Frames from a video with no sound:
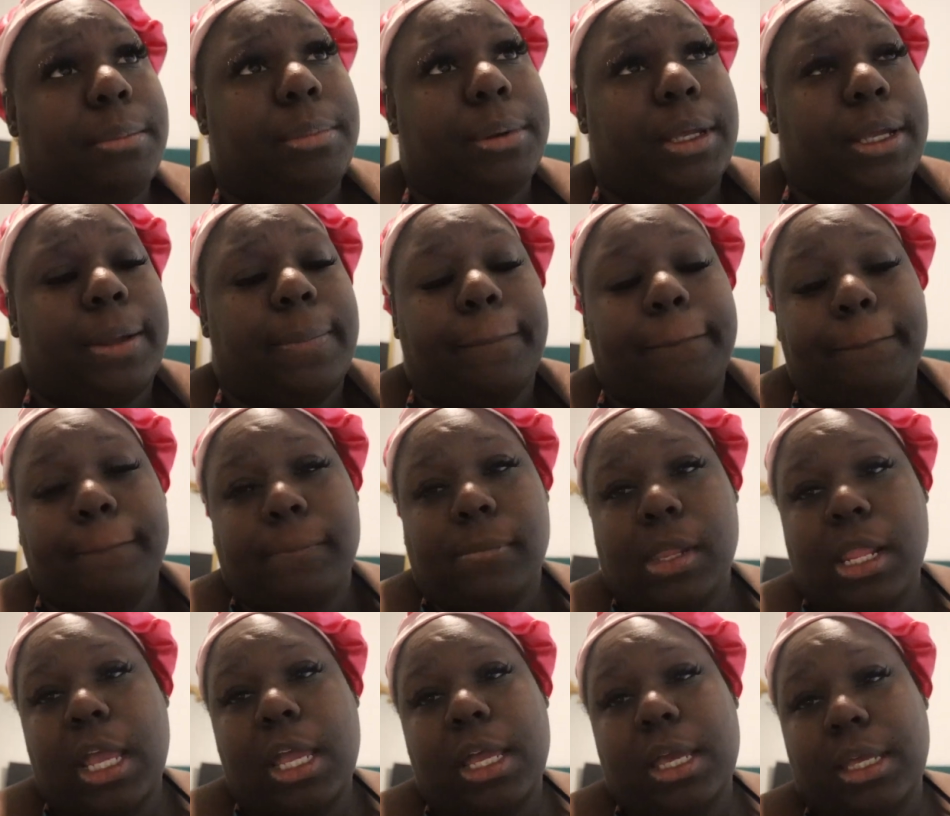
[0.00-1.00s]
But
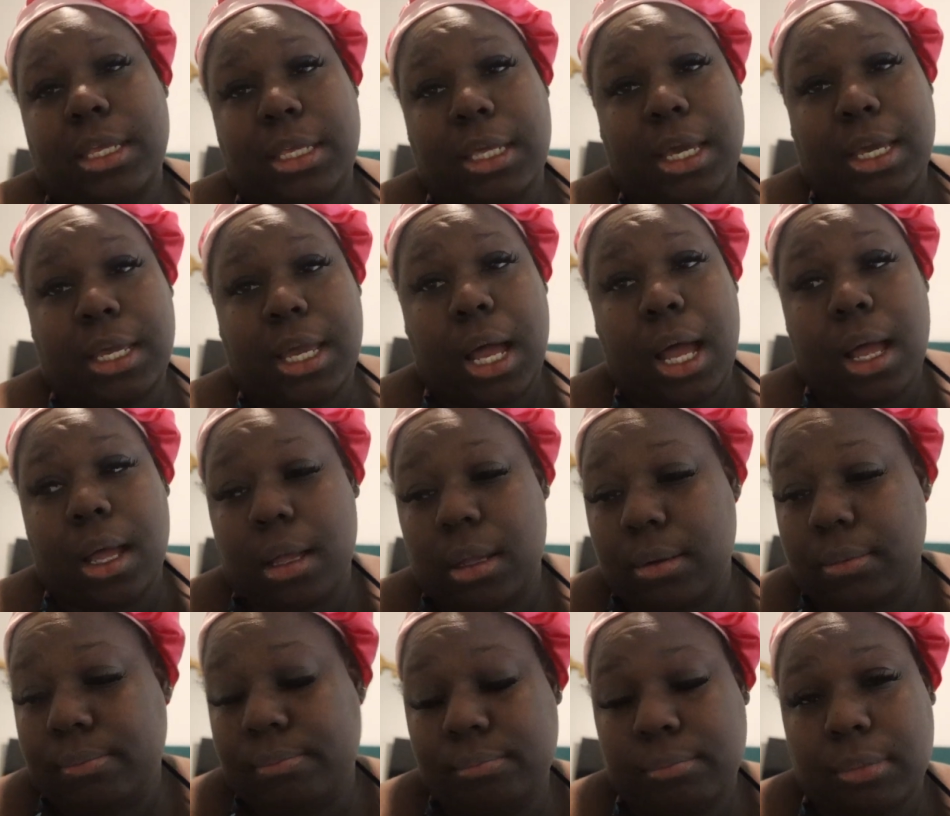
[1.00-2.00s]
yeah, y'all,
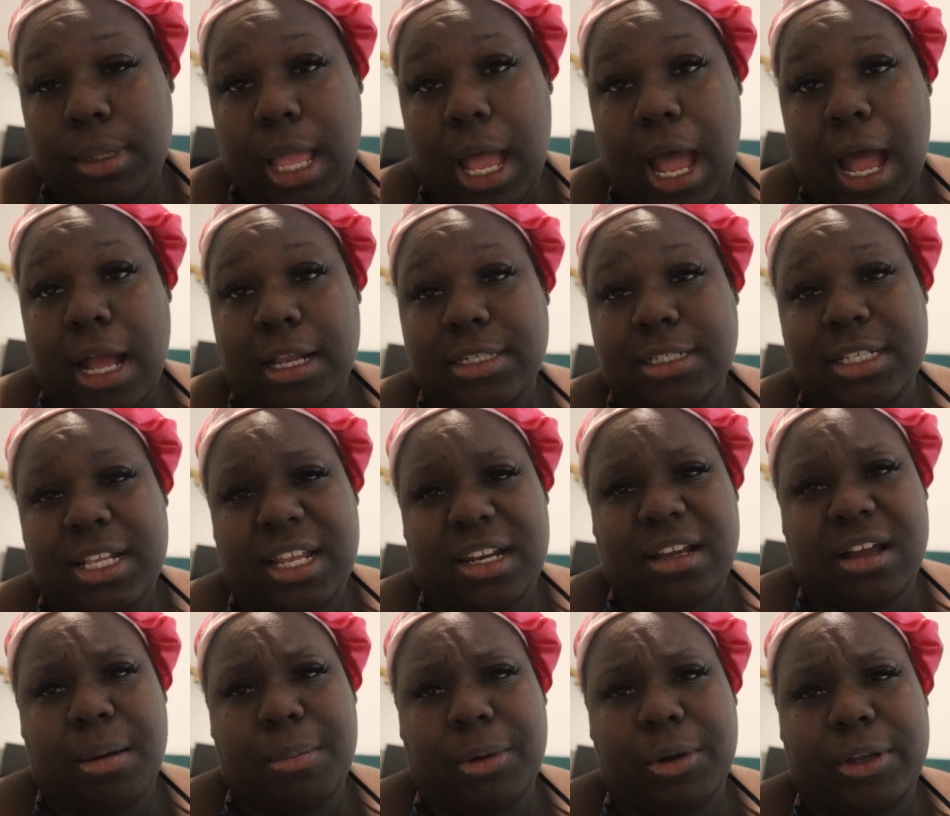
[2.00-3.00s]
I just had to
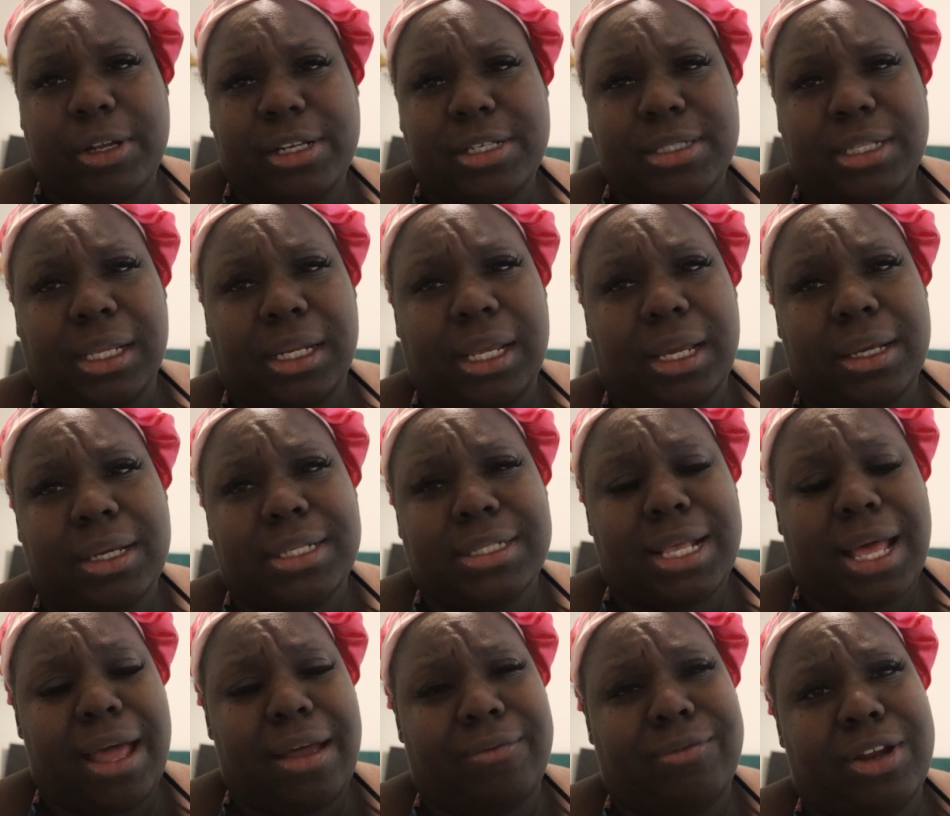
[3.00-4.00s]
come on here and say that because
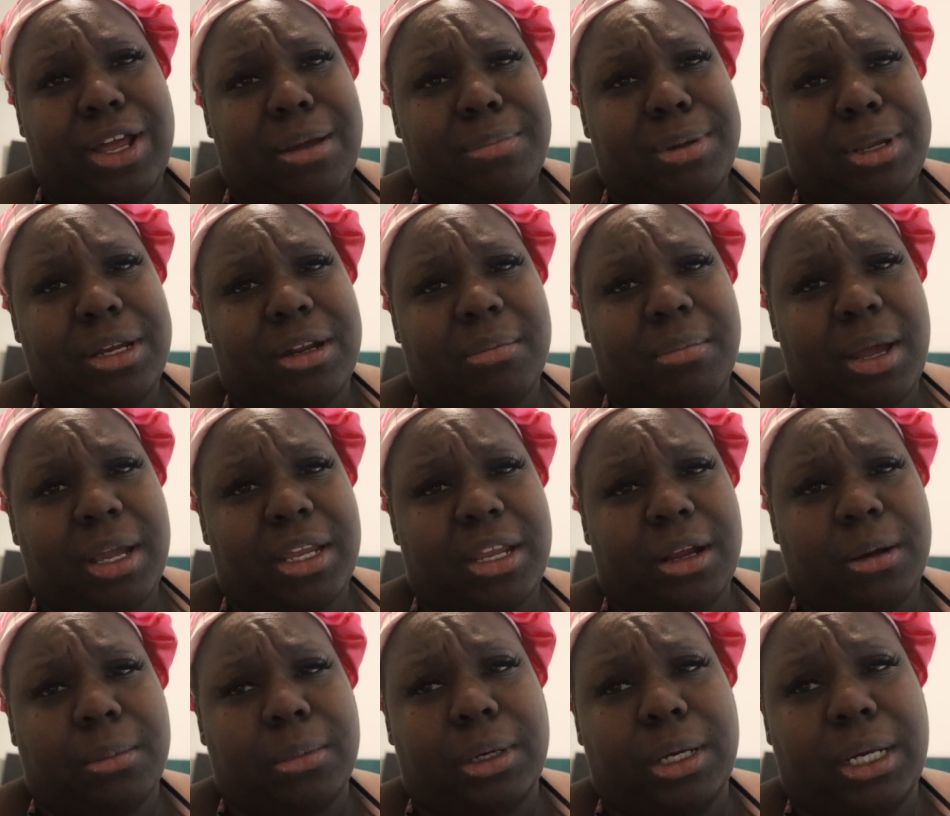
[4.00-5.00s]
I have not picked up my
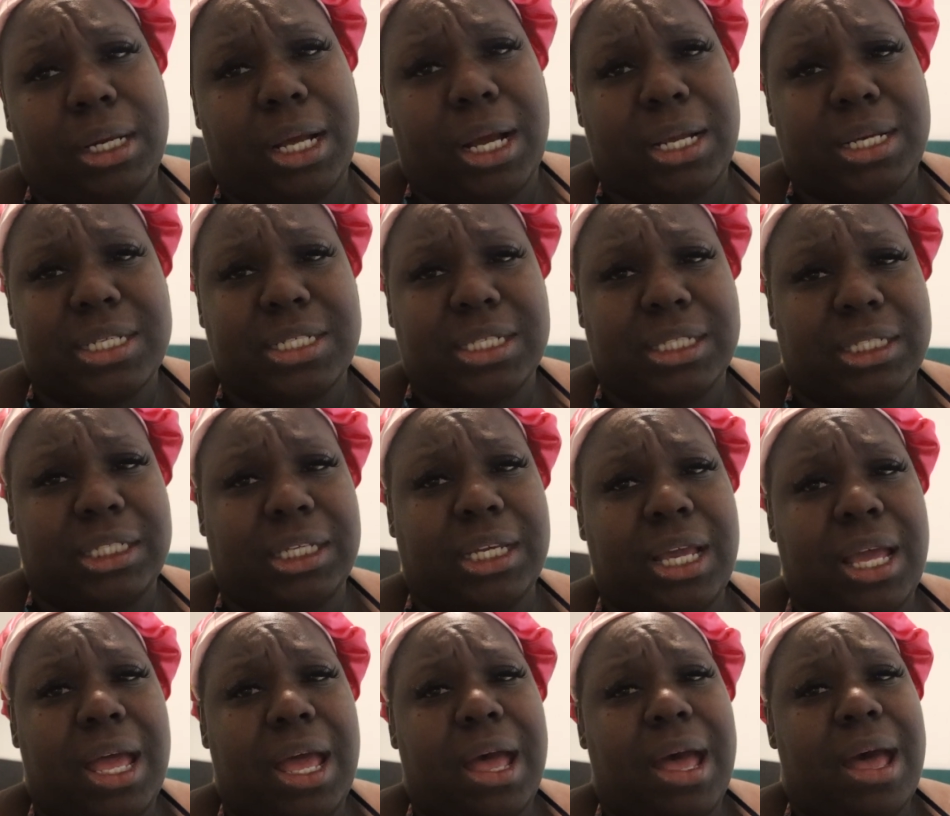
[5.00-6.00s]
camera, and honestly,
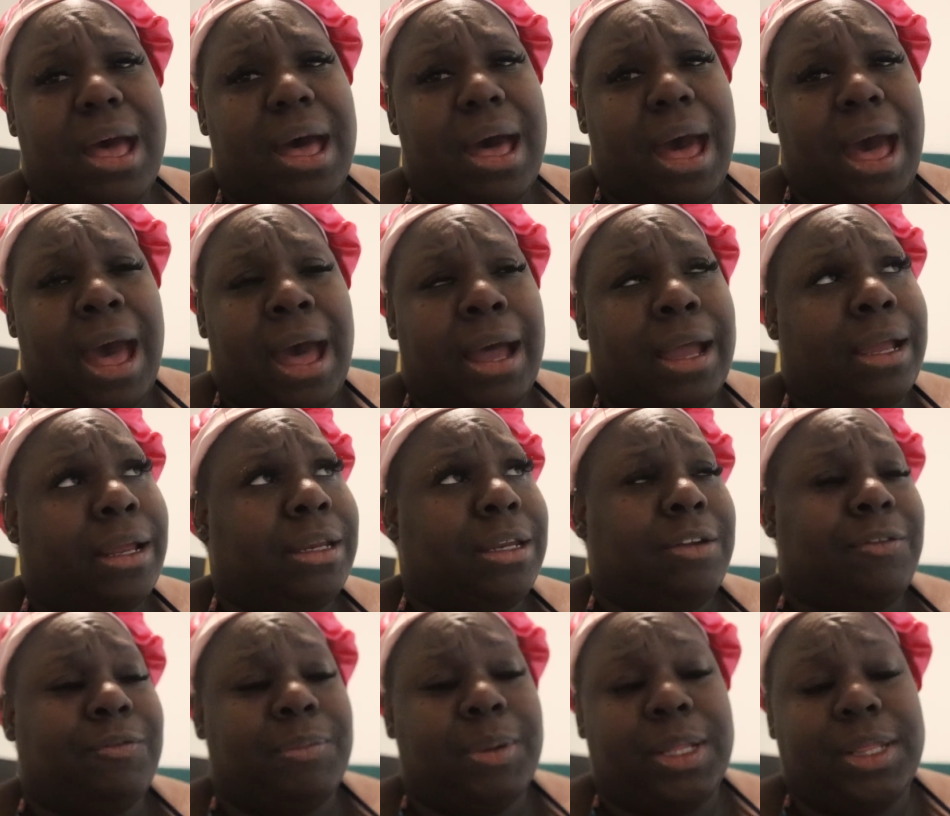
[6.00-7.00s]
I ain't
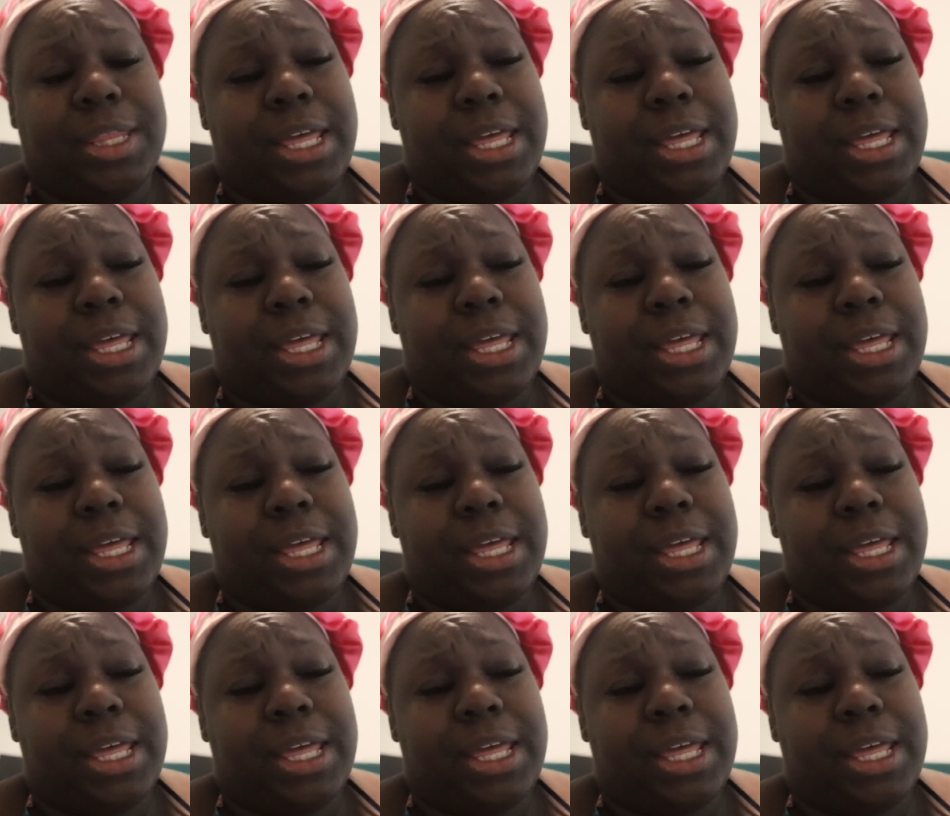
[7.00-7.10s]
even been